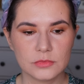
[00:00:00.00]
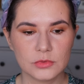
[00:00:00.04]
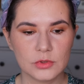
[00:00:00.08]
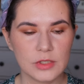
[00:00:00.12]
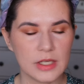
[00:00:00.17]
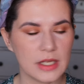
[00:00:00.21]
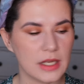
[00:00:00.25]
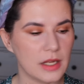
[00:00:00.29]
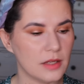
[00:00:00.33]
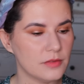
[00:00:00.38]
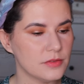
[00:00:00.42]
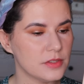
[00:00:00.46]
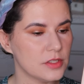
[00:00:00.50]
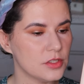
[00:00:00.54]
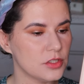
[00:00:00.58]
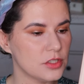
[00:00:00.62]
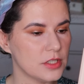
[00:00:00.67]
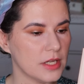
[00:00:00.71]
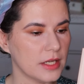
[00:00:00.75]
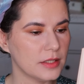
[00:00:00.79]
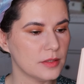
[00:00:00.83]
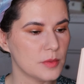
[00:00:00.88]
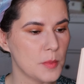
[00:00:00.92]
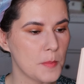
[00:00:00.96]
Oh, I love this
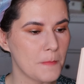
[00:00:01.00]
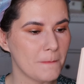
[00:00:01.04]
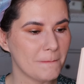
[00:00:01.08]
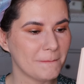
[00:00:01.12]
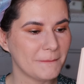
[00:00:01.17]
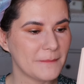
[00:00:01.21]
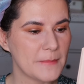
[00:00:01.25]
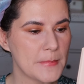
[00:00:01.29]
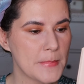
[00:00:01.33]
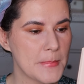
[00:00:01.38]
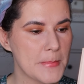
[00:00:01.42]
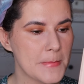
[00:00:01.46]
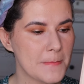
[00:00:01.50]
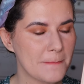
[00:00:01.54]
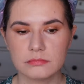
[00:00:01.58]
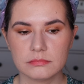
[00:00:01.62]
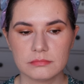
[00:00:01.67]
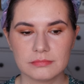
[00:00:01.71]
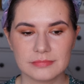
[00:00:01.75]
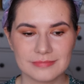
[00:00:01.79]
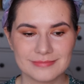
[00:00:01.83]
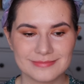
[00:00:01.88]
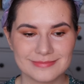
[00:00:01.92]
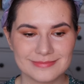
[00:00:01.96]
shade.
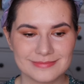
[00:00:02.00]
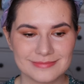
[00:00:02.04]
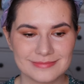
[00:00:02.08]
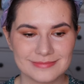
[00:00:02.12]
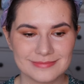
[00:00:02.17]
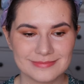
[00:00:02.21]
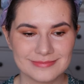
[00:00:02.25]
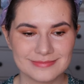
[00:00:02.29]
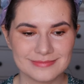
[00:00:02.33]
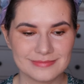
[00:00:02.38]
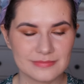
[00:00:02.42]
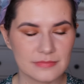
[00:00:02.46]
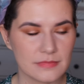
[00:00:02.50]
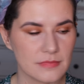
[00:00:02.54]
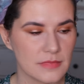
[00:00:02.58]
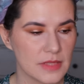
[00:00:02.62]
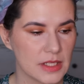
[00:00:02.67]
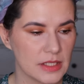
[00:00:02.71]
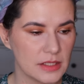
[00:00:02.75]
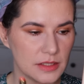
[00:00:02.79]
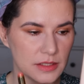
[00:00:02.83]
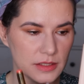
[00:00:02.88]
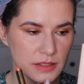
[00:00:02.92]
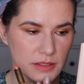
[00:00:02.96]
Mm,
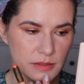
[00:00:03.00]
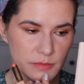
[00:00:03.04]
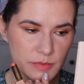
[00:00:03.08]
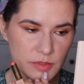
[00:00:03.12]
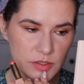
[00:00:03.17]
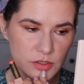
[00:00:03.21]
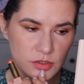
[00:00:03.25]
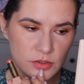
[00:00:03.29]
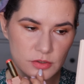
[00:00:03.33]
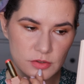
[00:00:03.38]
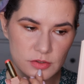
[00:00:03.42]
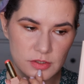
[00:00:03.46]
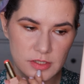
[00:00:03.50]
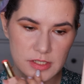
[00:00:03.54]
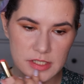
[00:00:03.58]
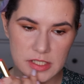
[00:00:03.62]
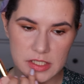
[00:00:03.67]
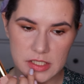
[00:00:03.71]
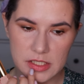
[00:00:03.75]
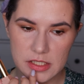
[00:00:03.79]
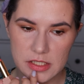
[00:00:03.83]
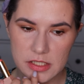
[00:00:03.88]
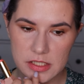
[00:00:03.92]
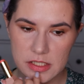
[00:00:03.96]
a little bit
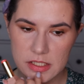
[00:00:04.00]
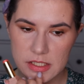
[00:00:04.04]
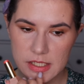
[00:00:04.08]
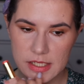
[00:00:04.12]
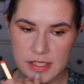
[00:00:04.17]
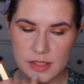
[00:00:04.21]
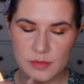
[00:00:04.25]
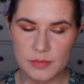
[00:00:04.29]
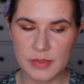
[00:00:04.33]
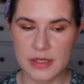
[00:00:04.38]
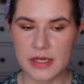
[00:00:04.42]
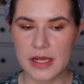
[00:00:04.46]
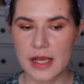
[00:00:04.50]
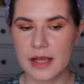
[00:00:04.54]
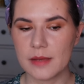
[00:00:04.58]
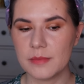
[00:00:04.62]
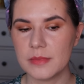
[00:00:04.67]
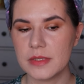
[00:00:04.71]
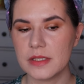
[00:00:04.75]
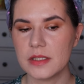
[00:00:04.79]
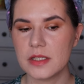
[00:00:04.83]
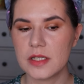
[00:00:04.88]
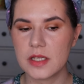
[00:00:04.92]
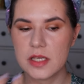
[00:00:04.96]
streaky this shade, but I
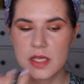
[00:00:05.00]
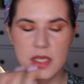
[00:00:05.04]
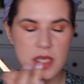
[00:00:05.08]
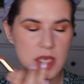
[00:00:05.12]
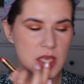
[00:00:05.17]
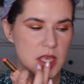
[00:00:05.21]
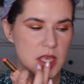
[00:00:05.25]
mean,